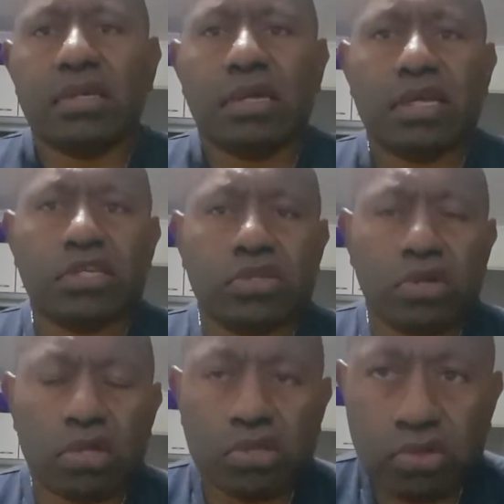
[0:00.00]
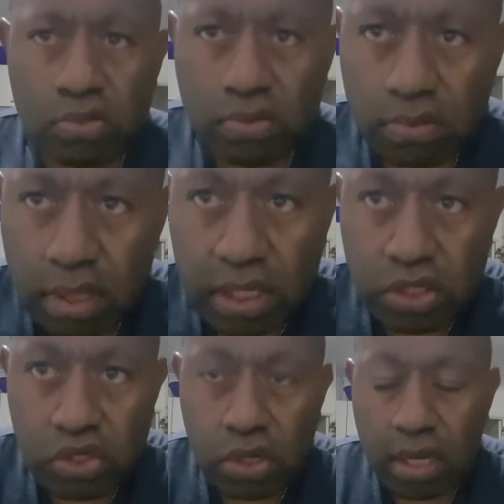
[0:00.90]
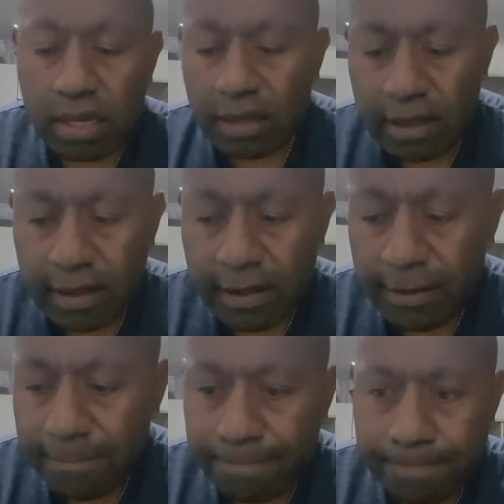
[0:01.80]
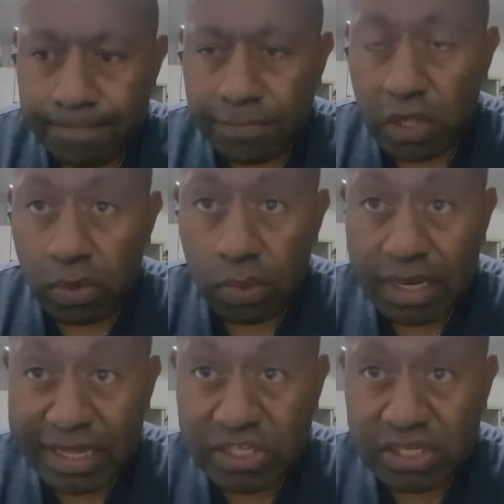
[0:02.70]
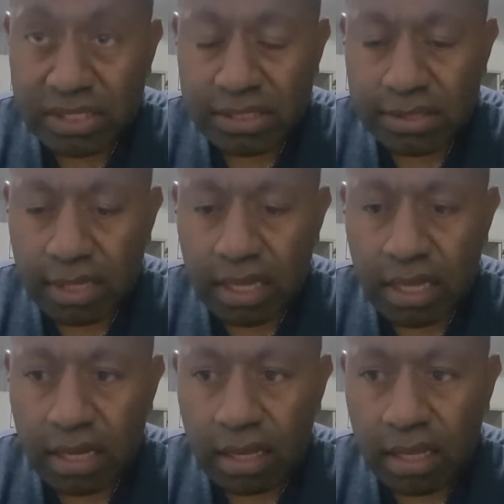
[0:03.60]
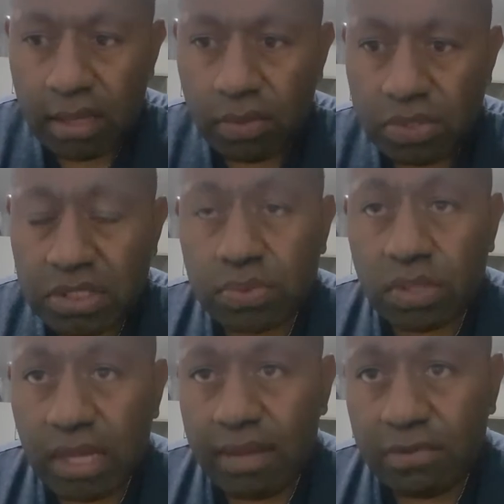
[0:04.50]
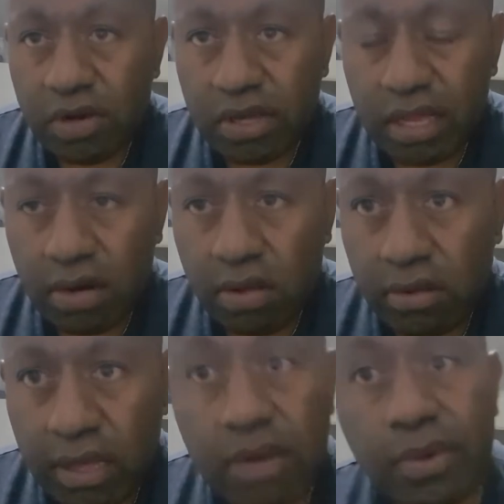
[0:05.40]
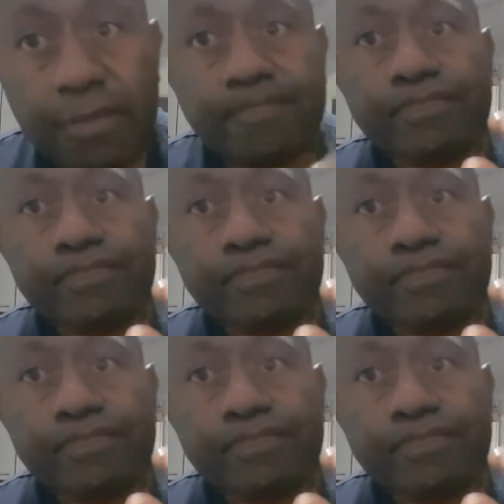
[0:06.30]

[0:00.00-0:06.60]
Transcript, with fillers: It's not too um, religious. Uh, which is what I'm trying to get along. Anyway,